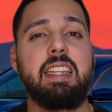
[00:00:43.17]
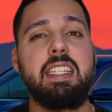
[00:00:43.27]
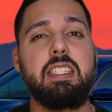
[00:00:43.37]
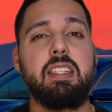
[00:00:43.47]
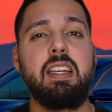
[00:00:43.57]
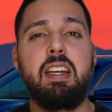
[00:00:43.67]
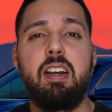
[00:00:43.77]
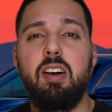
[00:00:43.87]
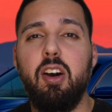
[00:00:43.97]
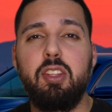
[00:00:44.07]
These
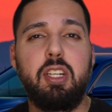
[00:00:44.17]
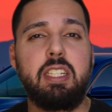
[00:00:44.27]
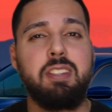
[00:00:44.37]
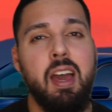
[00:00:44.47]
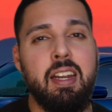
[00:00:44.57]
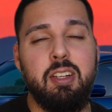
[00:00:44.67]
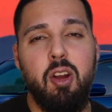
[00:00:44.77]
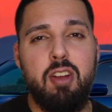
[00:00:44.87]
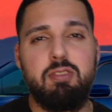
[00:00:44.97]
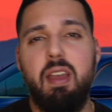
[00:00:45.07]
other exotic
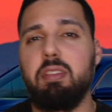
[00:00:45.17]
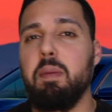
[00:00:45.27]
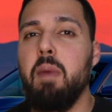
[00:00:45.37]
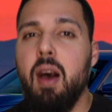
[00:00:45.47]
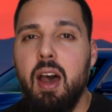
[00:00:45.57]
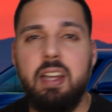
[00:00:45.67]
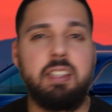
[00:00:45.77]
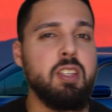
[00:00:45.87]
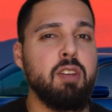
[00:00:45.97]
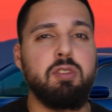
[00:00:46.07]
cars you have to mod and
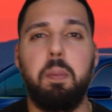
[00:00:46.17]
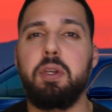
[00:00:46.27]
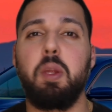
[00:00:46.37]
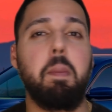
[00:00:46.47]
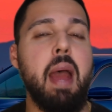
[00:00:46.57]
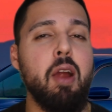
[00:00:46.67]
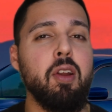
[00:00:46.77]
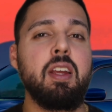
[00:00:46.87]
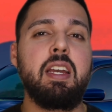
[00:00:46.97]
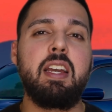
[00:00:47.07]
stuff to push the power.